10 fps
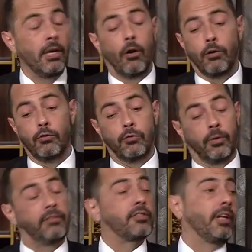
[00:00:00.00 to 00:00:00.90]
or you
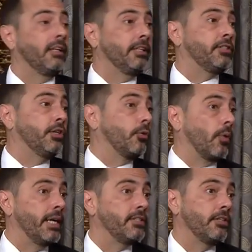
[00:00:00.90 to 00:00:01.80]
drift slightly to your
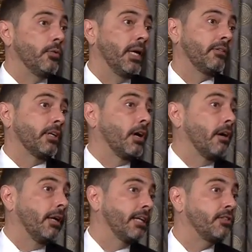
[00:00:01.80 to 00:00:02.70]
right and you hit the car
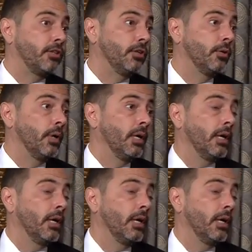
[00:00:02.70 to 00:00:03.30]
next to you.